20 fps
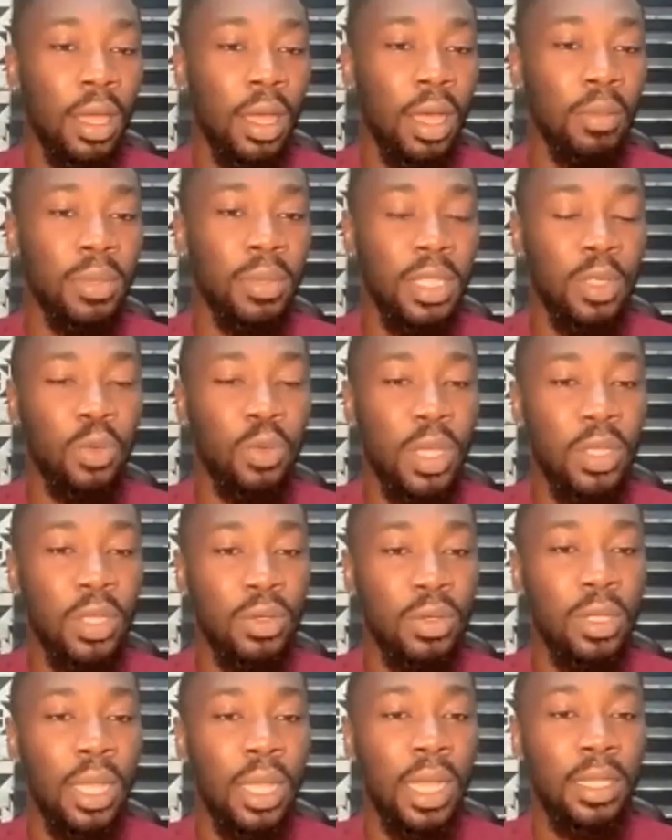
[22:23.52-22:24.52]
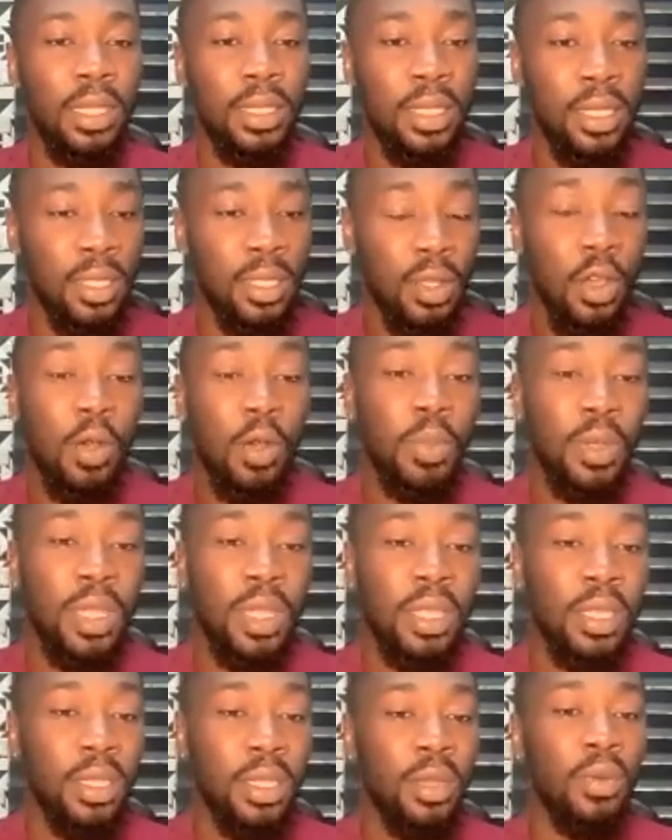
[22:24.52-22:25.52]
did we do that this
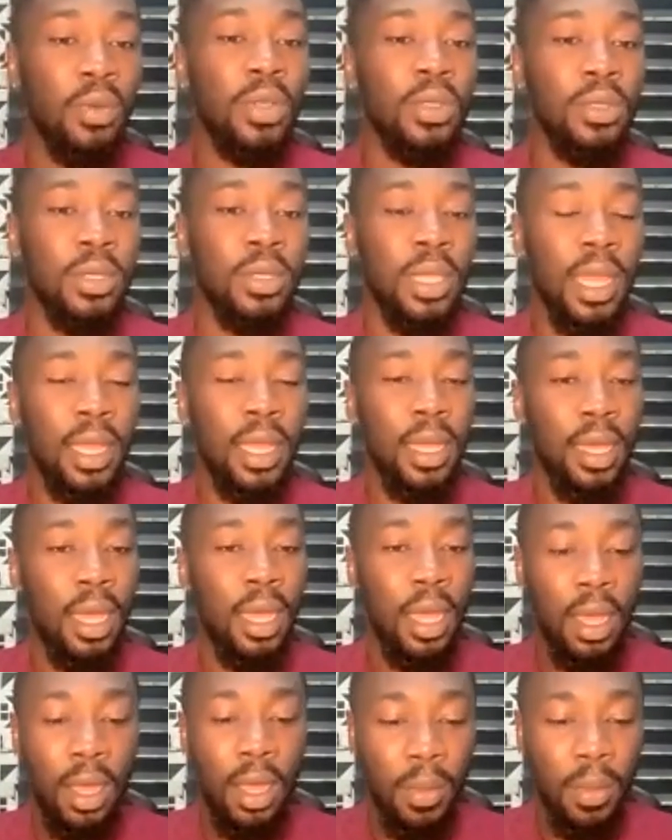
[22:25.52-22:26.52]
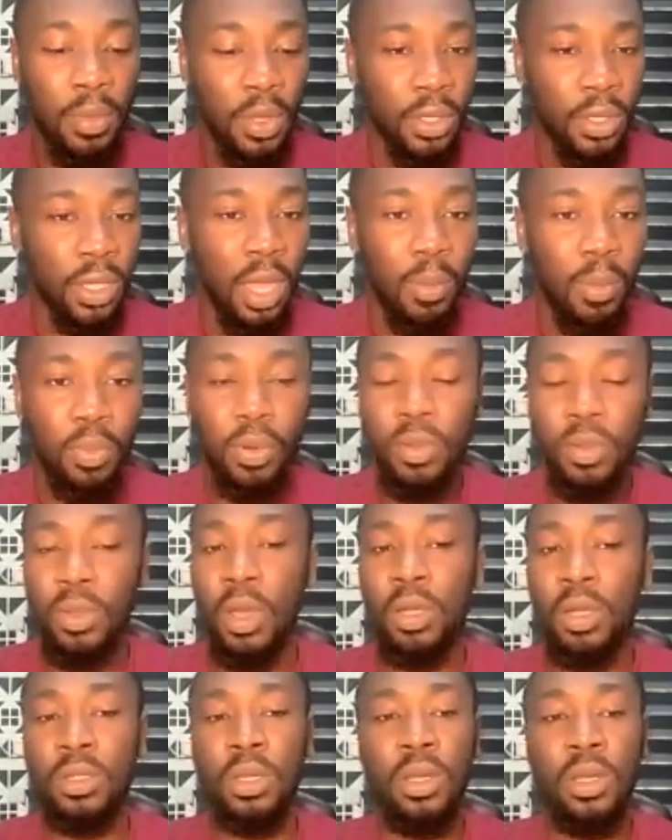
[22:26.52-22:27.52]
company didn't want to like use our
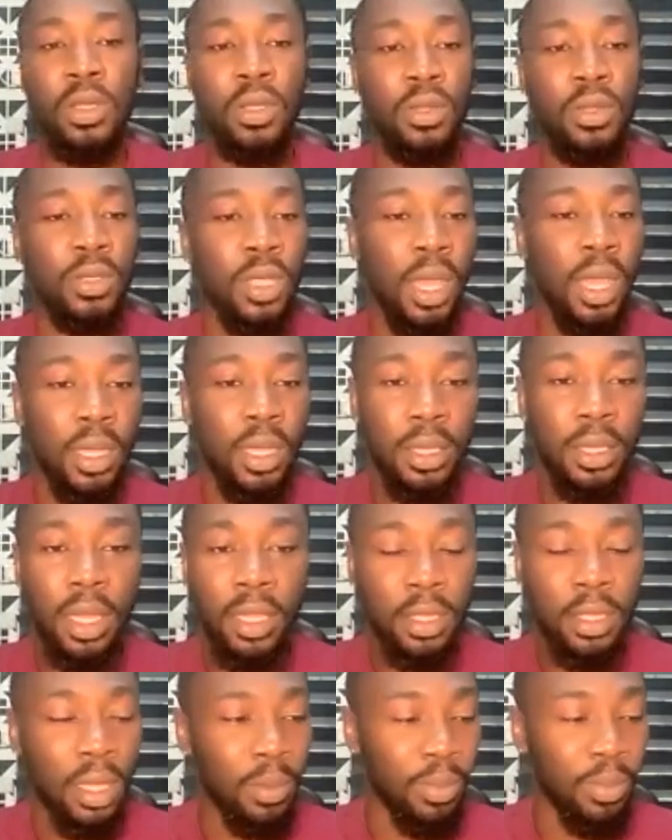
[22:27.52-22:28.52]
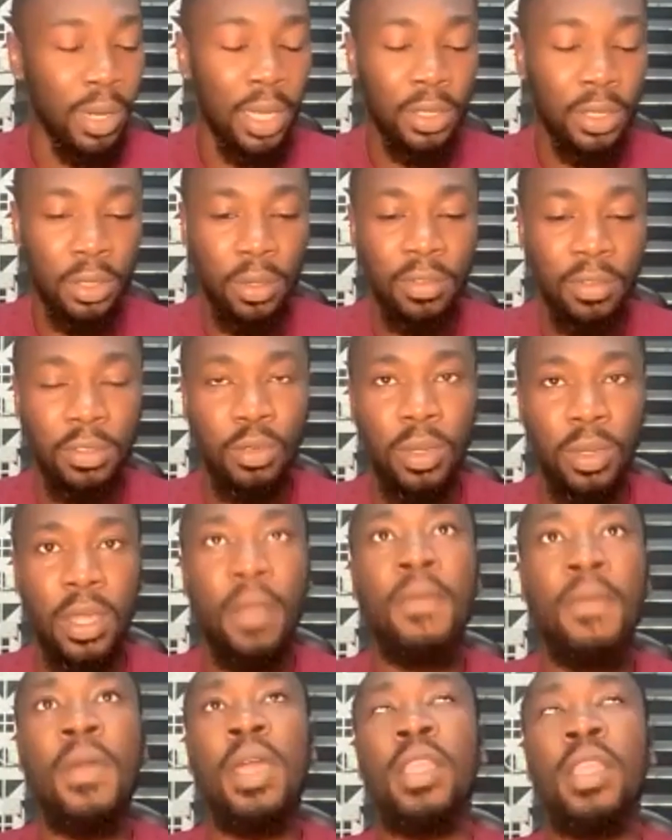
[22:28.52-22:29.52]
product or use our enterprise software.
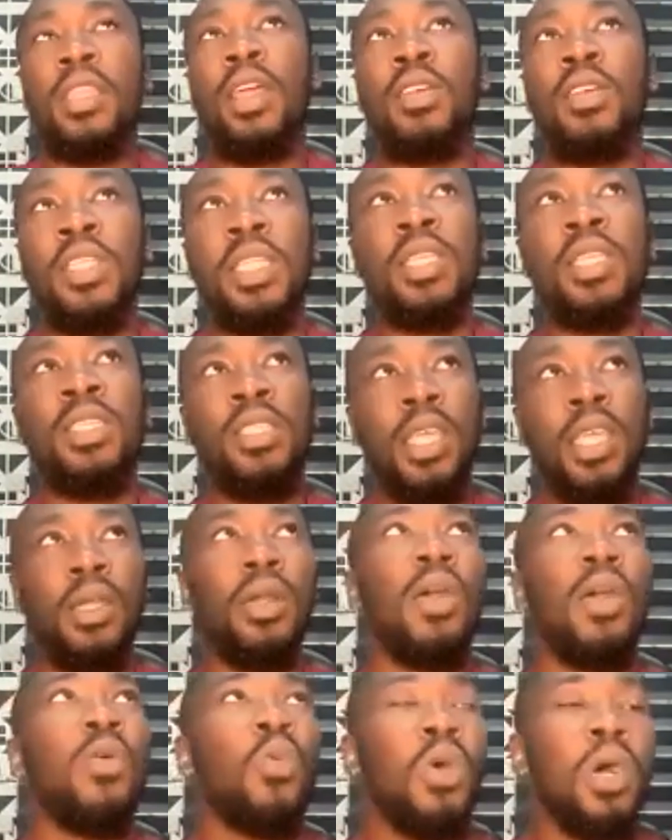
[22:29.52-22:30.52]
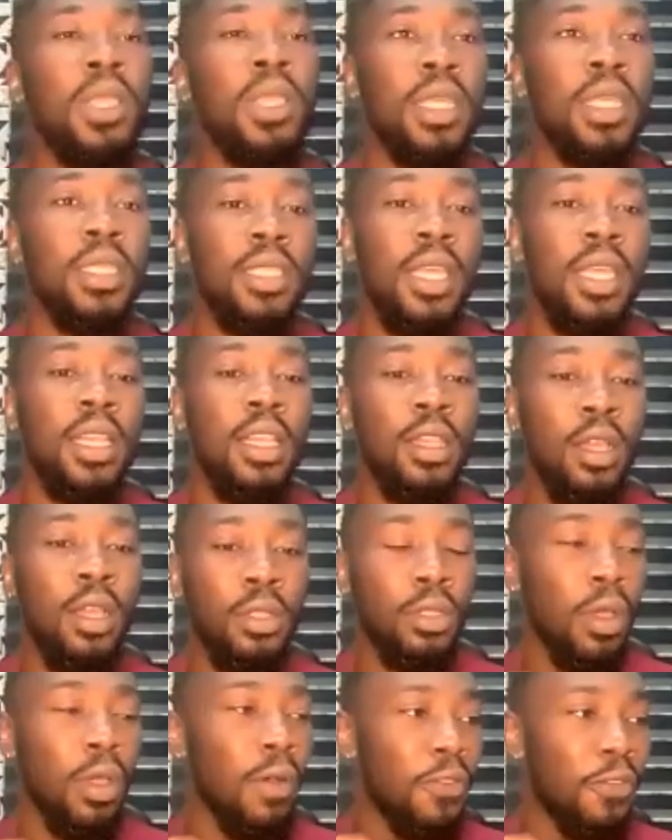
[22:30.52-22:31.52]
And I'll say the second one is a
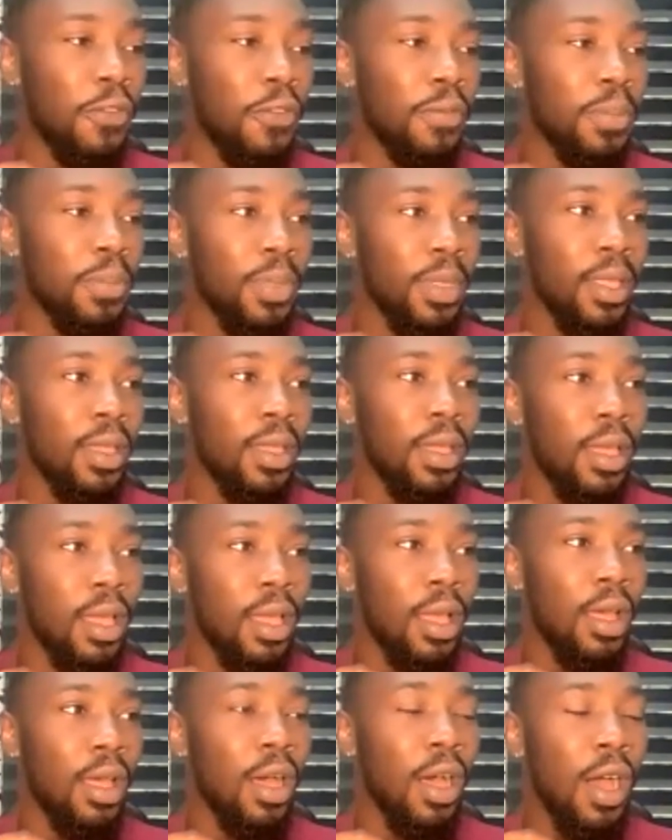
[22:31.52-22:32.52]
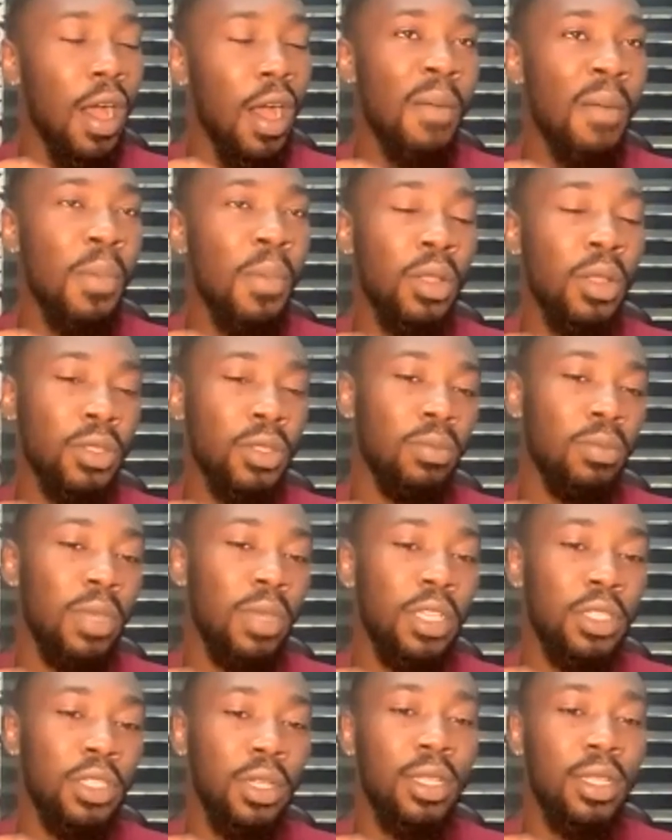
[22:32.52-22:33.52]
lot of
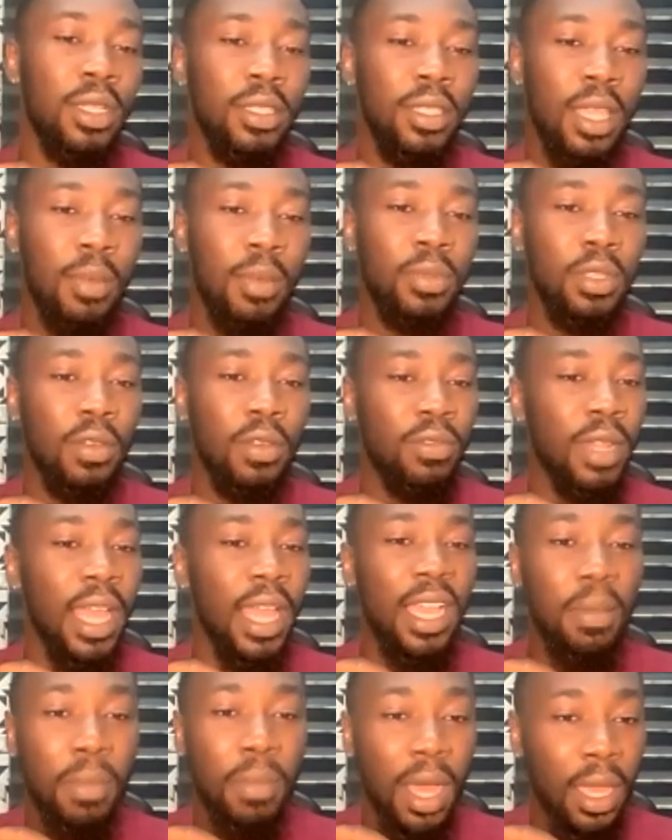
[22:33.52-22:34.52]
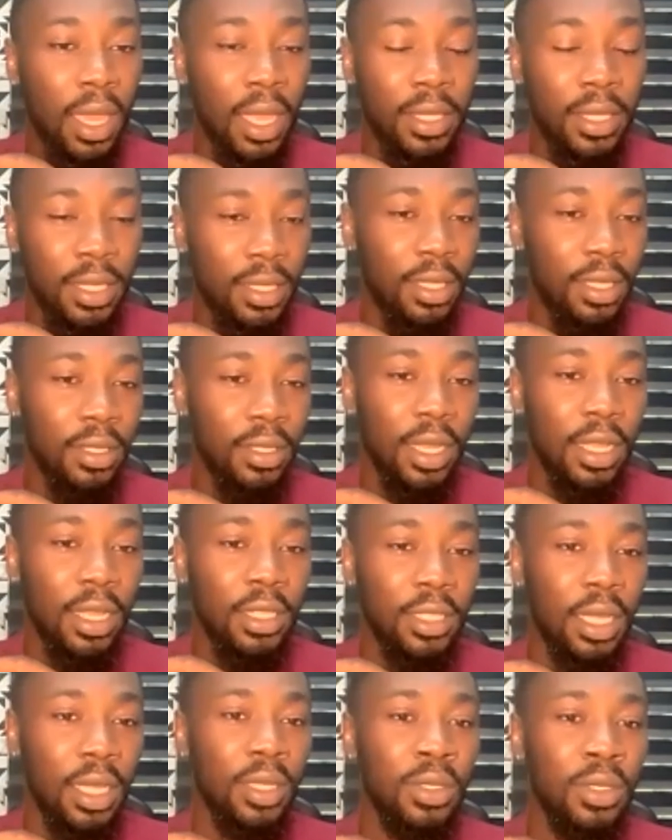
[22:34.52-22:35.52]
automation in terms of like marketing
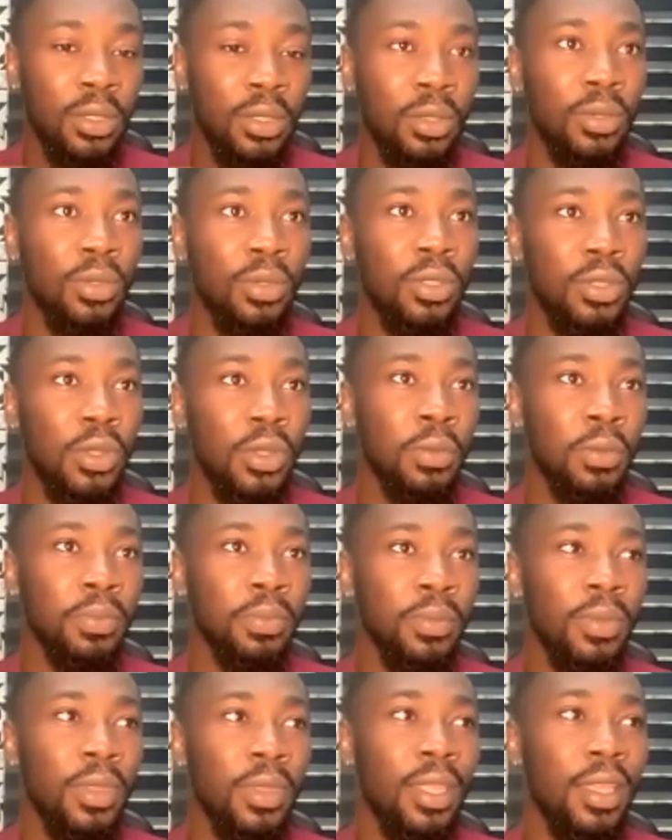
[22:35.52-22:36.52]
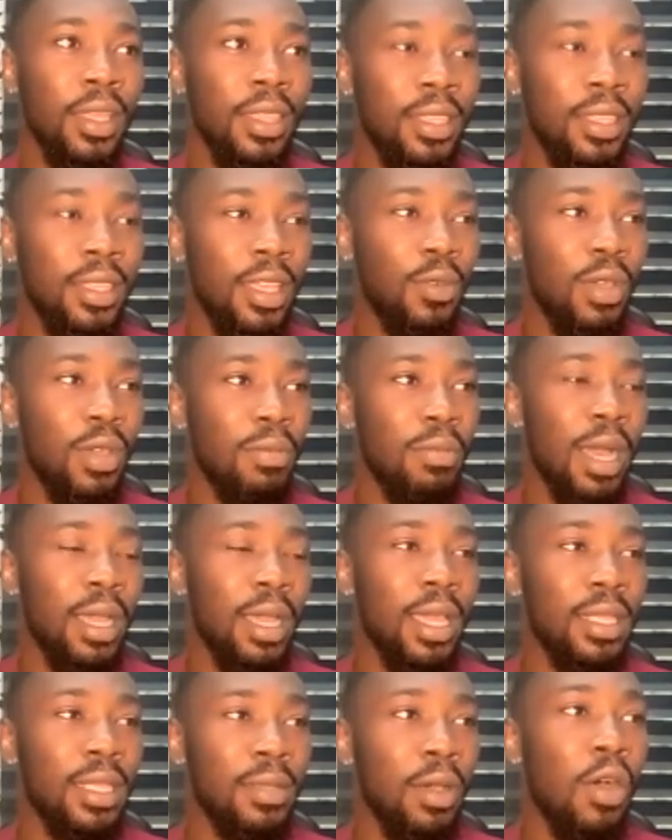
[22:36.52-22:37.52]
intelligence too. So the thing with
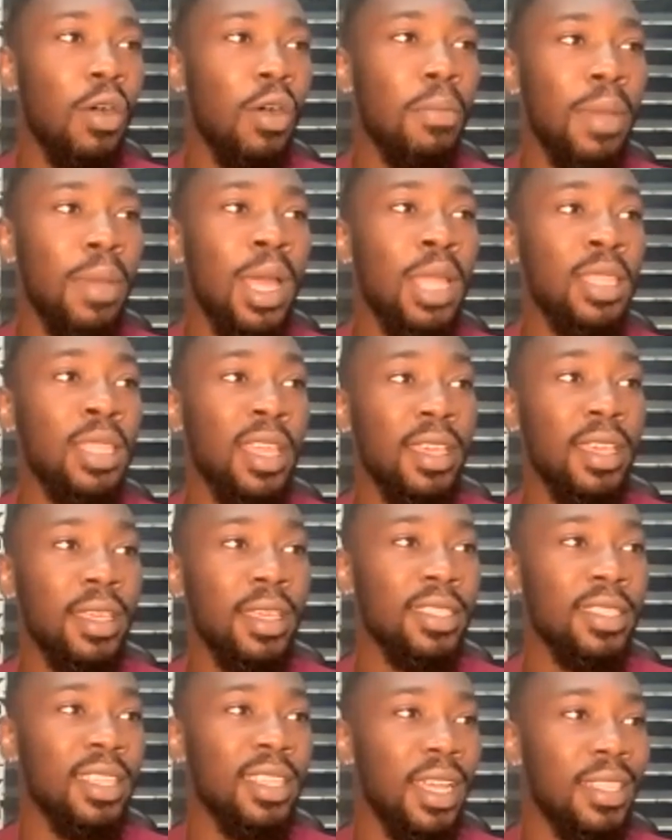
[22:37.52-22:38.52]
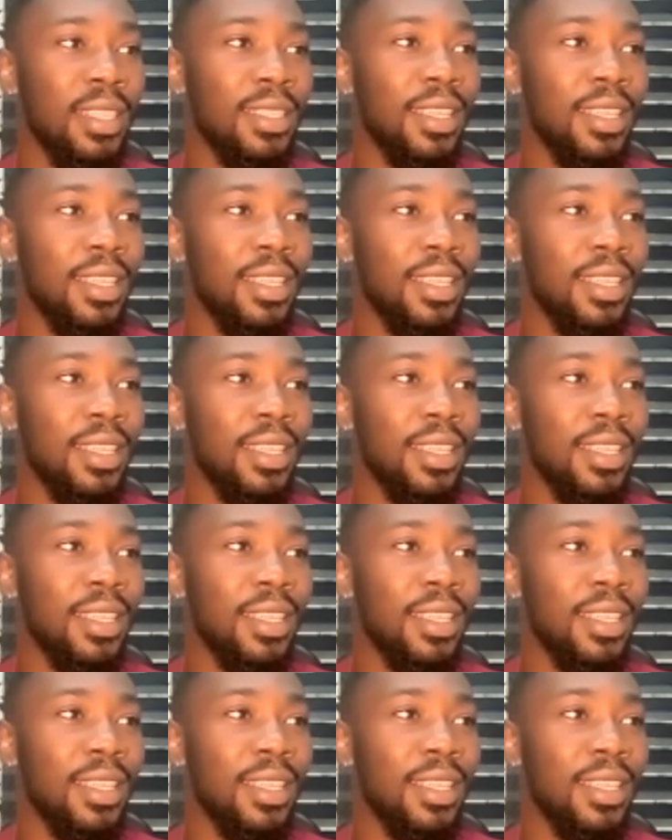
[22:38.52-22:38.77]
market or martech is that